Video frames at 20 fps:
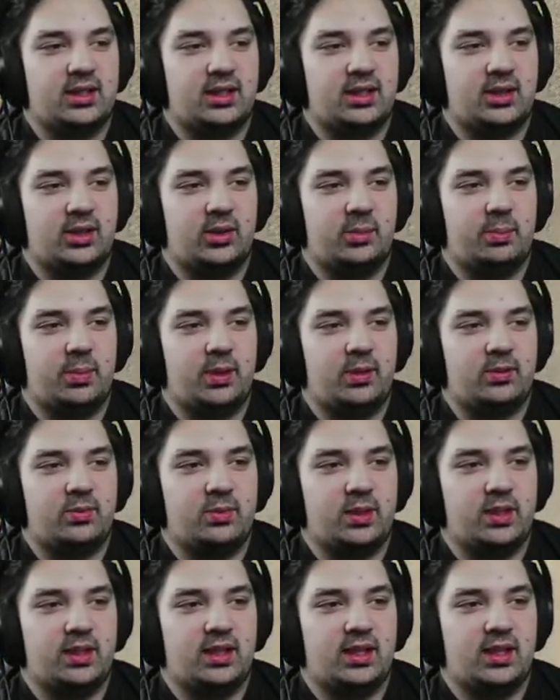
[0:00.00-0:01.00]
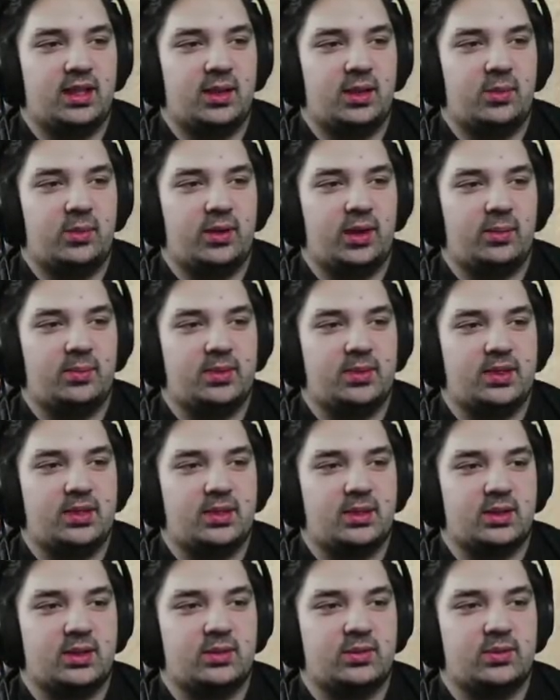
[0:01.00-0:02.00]
to go above me, and I went up to
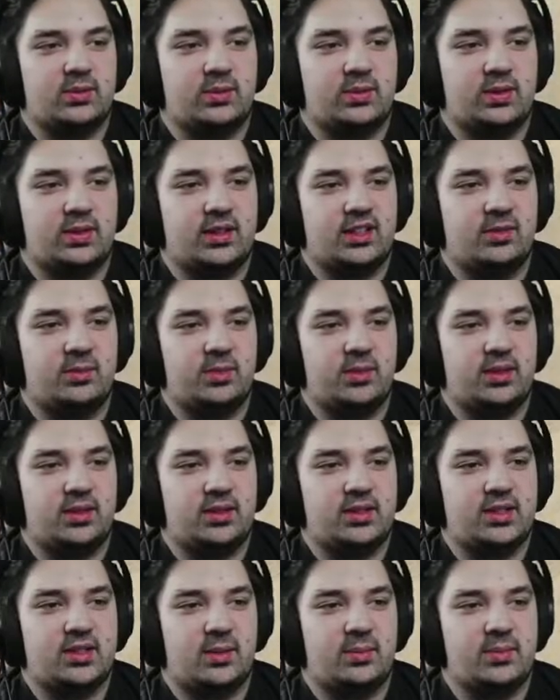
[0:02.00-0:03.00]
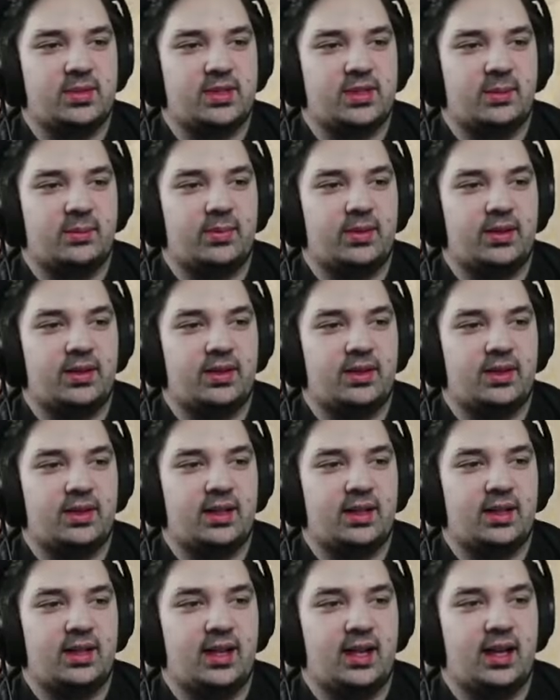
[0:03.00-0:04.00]
sort of give him a little something something,
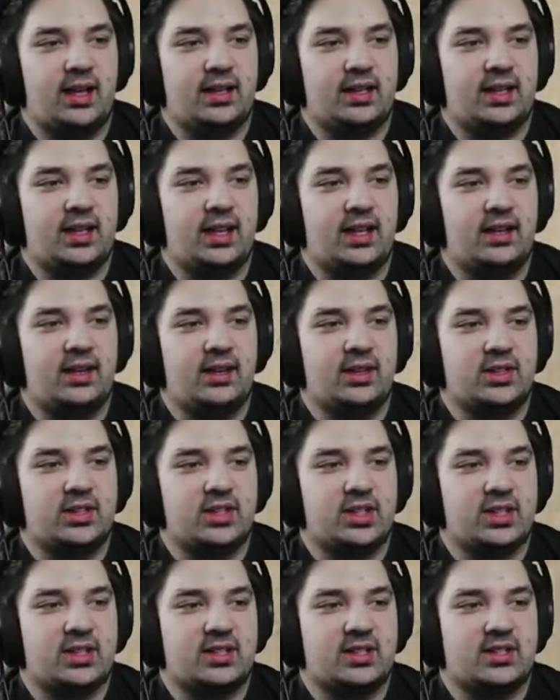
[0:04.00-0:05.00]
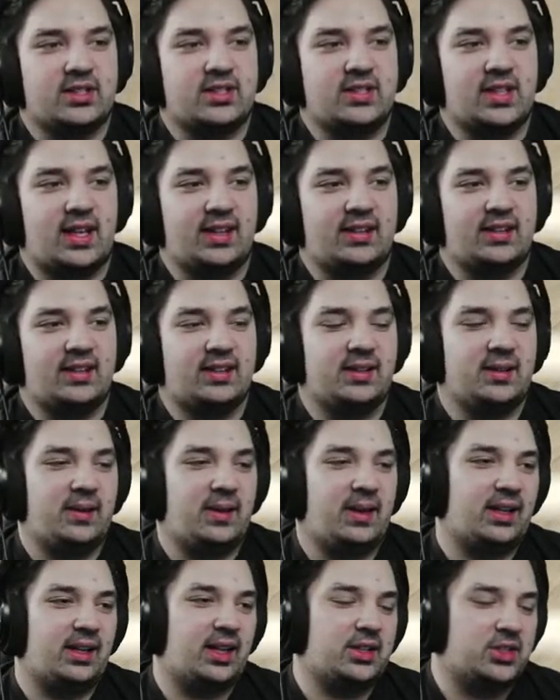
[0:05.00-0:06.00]
and Gator just sent it.
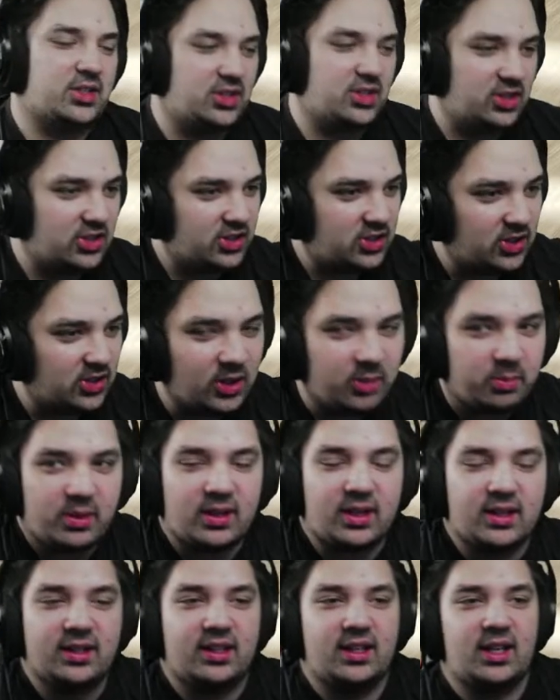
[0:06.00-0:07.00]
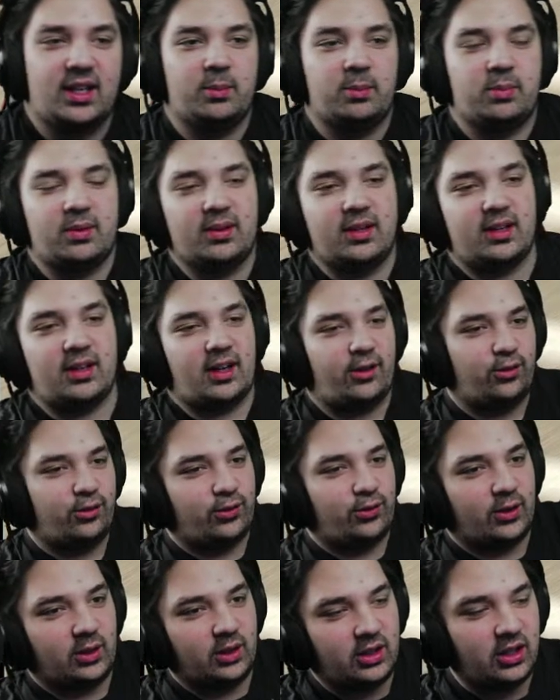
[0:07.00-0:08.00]
And I should have been on the apron, and I
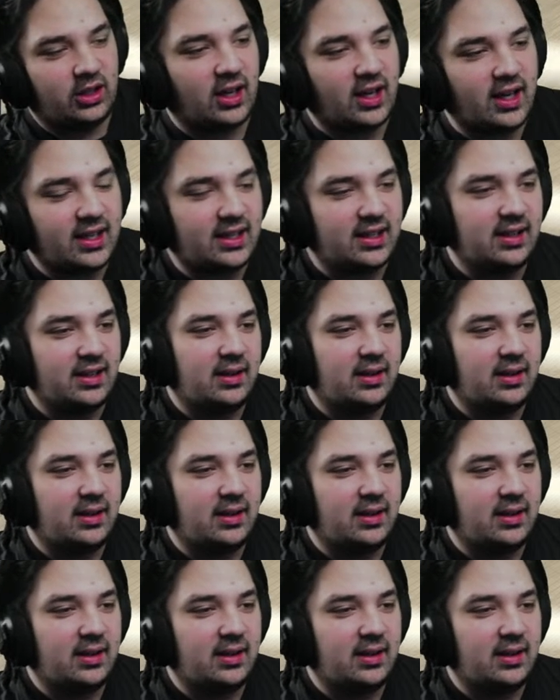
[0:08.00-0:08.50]
forgot.